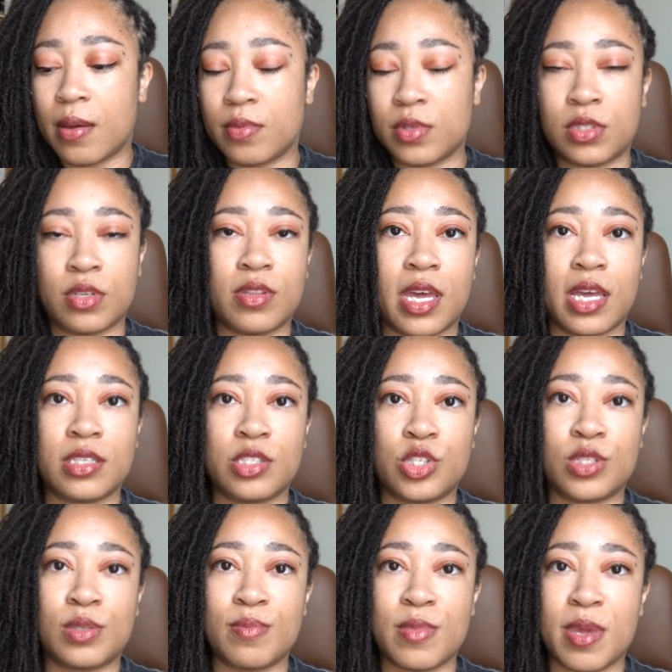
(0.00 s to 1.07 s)
So that's
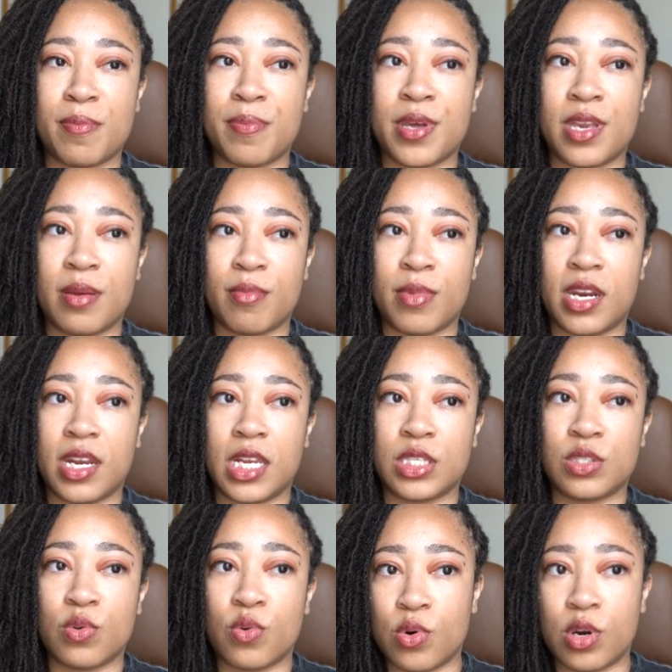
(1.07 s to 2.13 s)
just me putting money
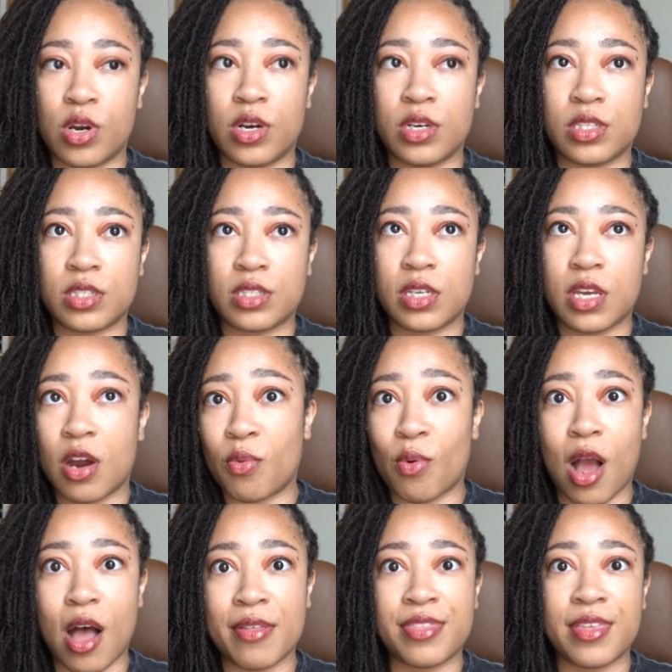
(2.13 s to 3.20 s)
towards a
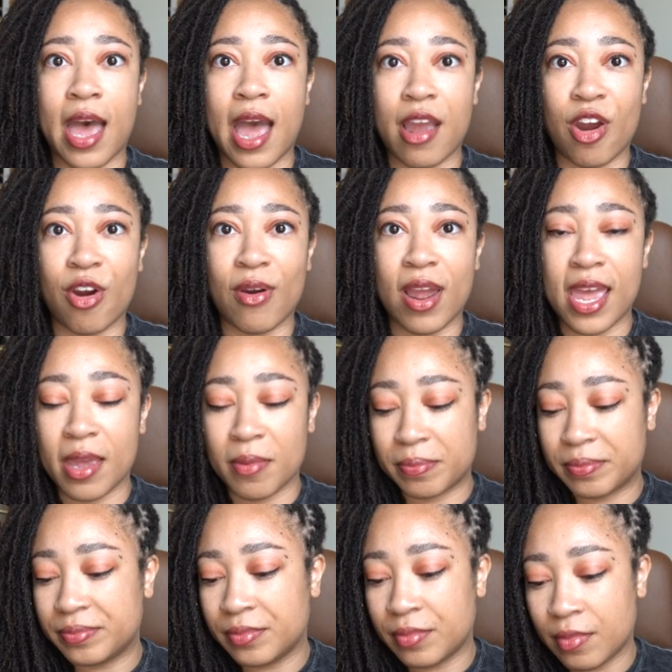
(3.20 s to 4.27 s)
Roth IRA.
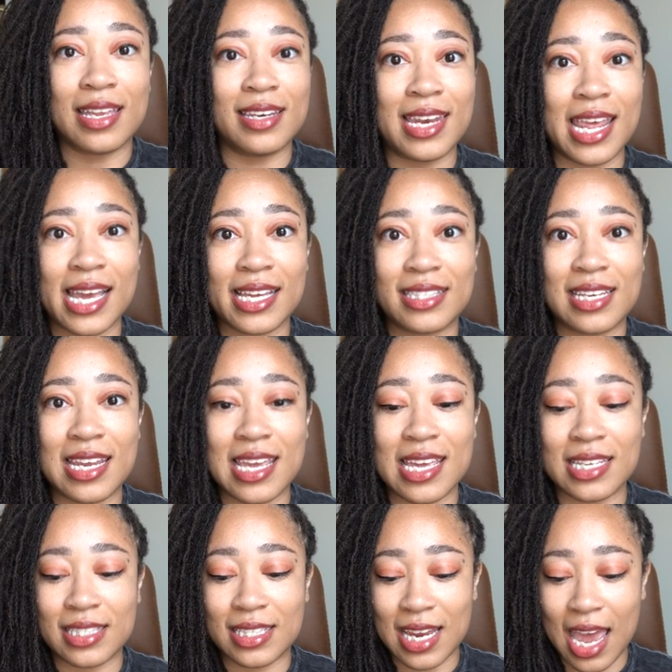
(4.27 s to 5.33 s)
Next
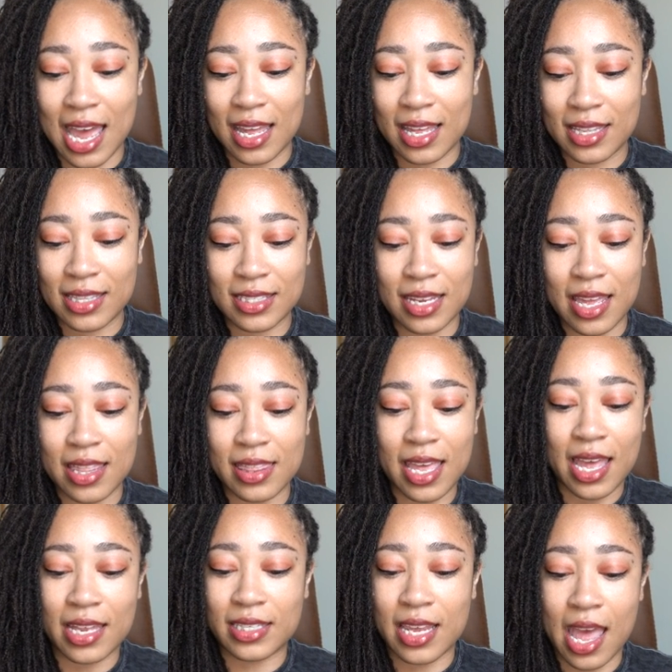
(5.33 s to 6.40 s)
is tithes, and
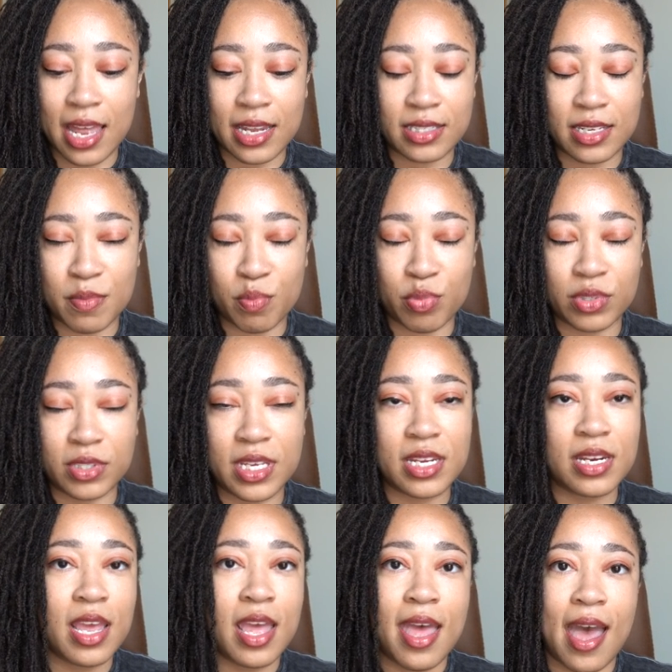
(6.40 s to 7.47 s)
that's at 10%.